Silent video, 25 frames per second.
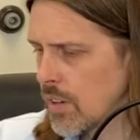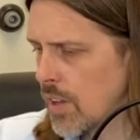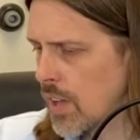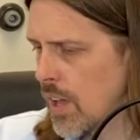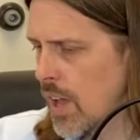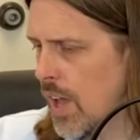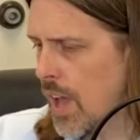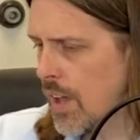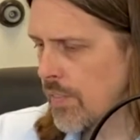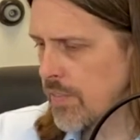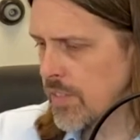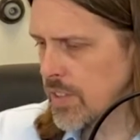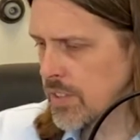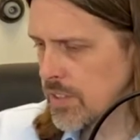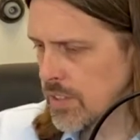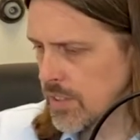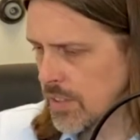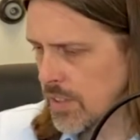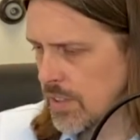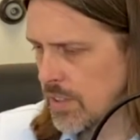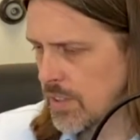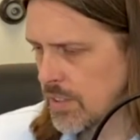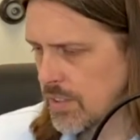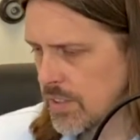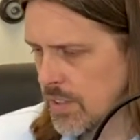
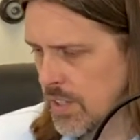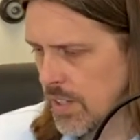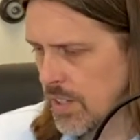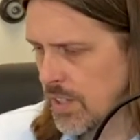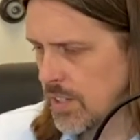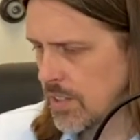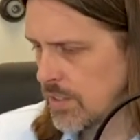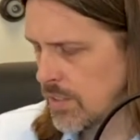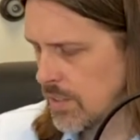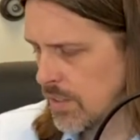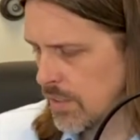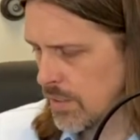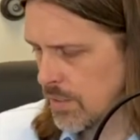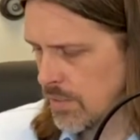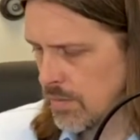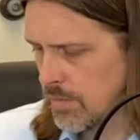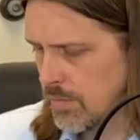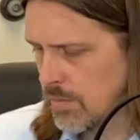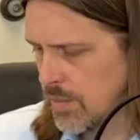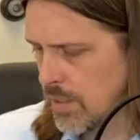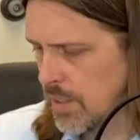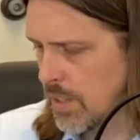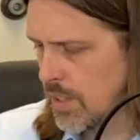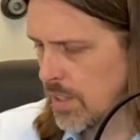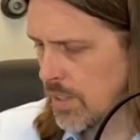obviously this thing
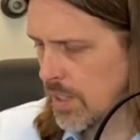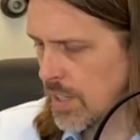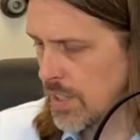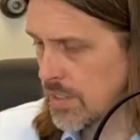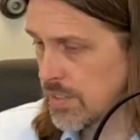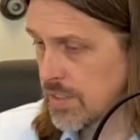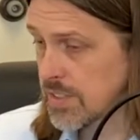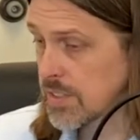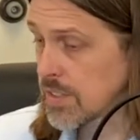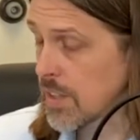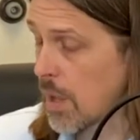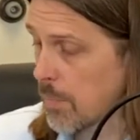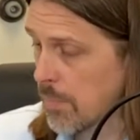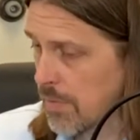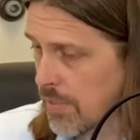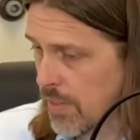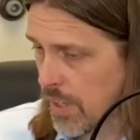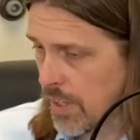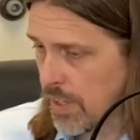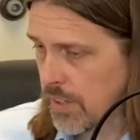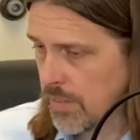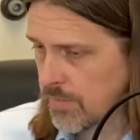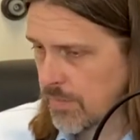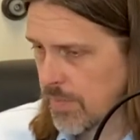is something.